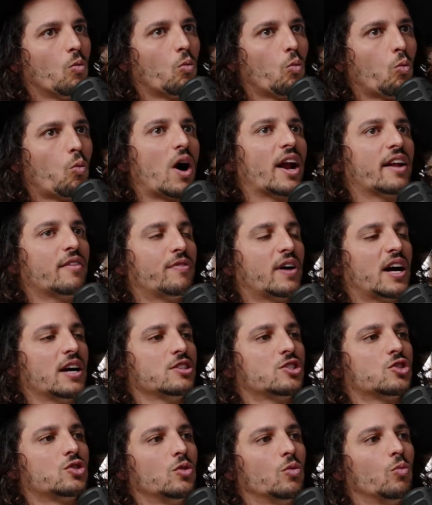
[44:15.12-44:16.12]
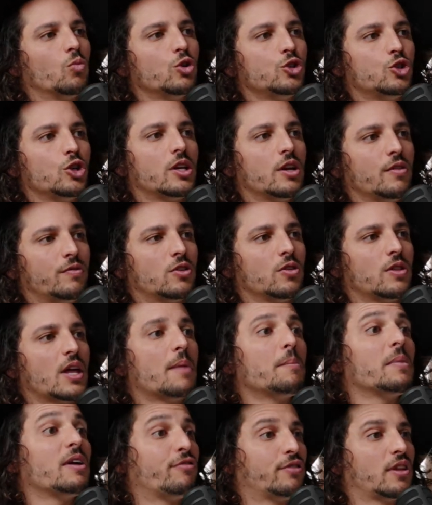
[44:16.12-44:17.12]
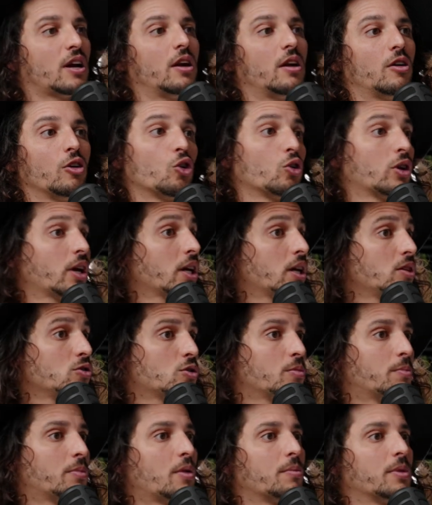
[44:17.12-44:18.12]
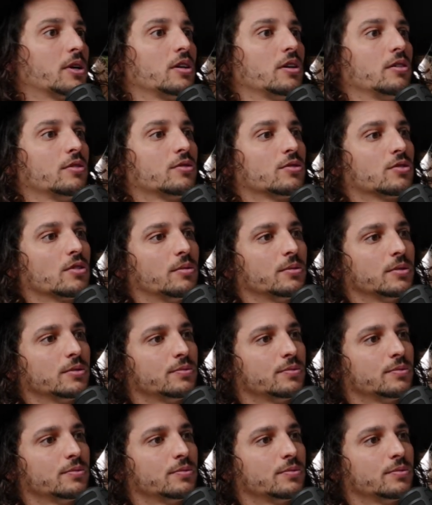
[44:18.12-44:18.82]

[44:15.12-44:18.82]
What advice would you give to them if they're looking into property? So